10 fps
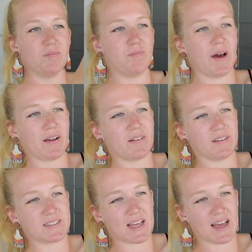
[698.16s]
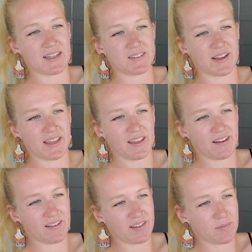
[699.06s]
buckle sides right
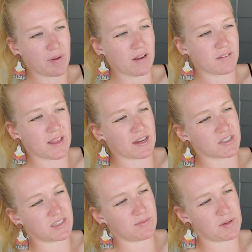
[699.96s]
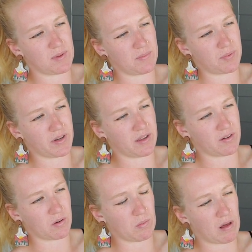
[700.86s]
here. These buckles actually seem to be in pretty
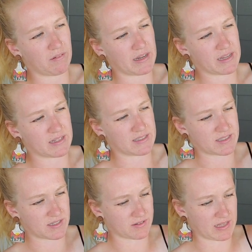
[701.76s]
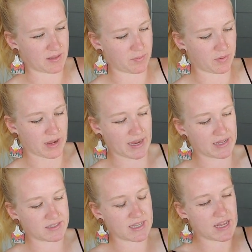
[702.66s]
good quality considering the
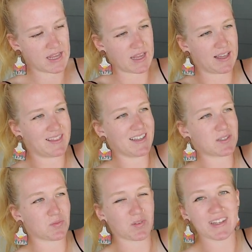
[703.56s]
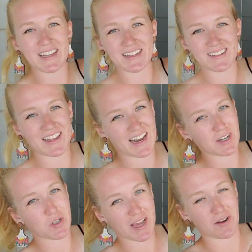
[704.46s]
price. And this really, it
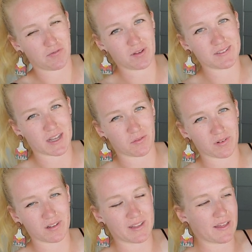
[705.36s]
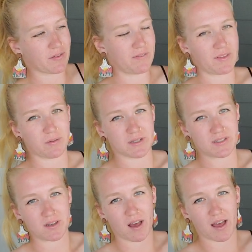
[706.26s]
actually kind of feels like real leather even though
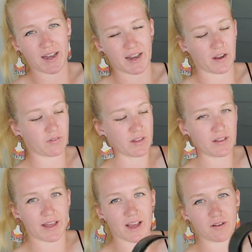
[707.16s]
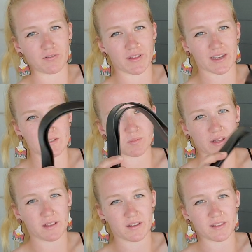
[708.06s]
it's not. And I really like how flexible,
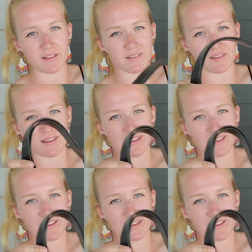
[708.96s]
like look at this.